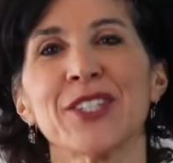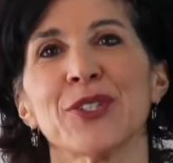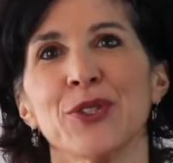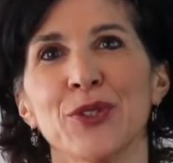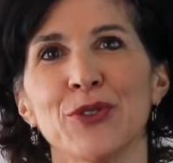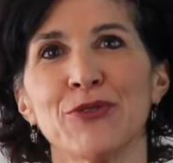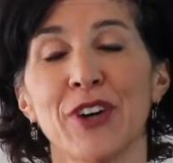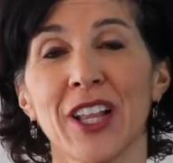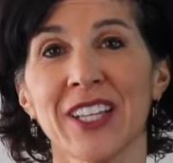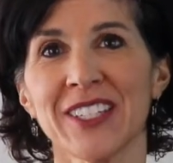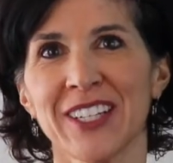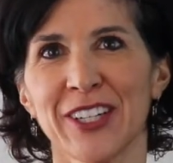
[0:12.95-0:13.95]
to
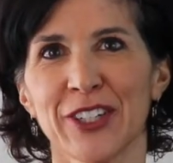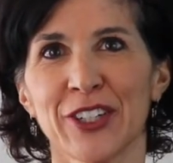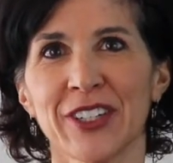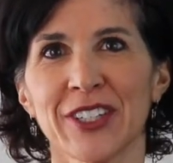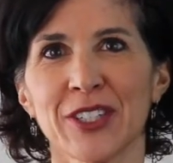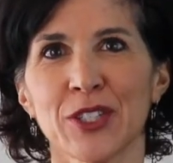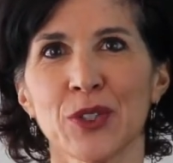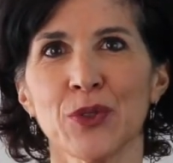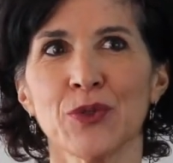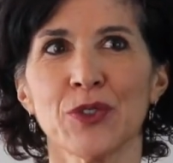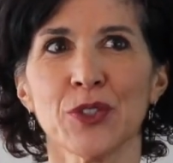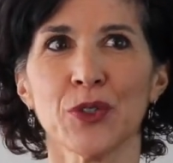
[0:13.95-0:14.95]
volunteer
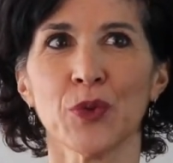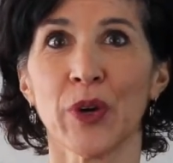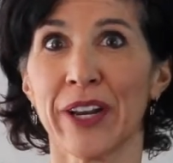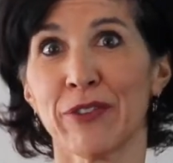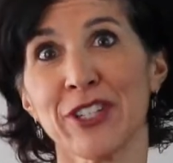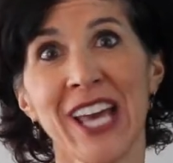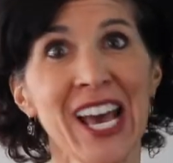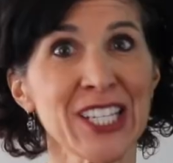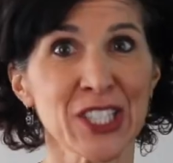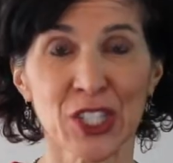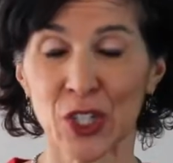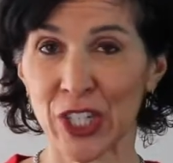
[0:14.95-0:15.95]
to do whatever
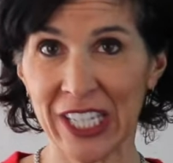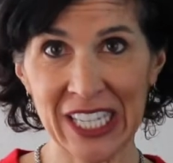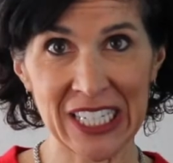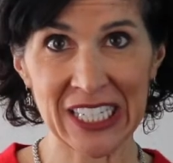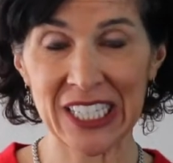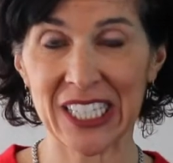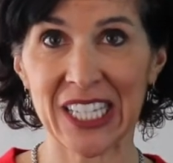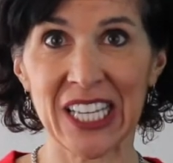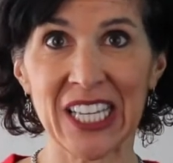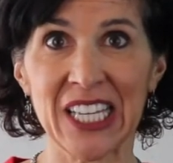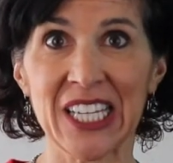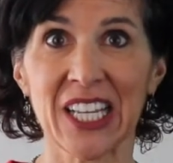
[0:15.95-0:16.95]
tasks are needed
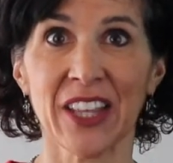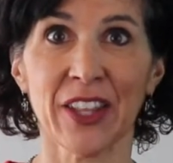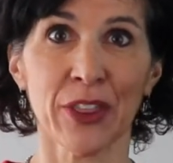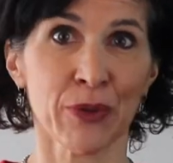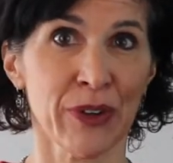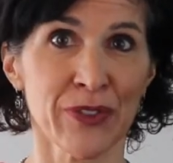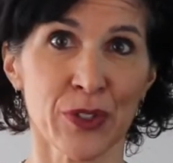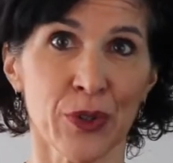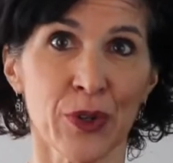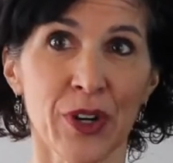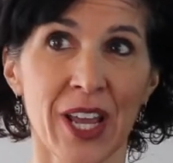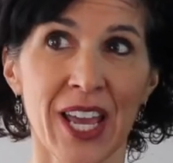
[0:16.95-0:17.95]
in the thrift store,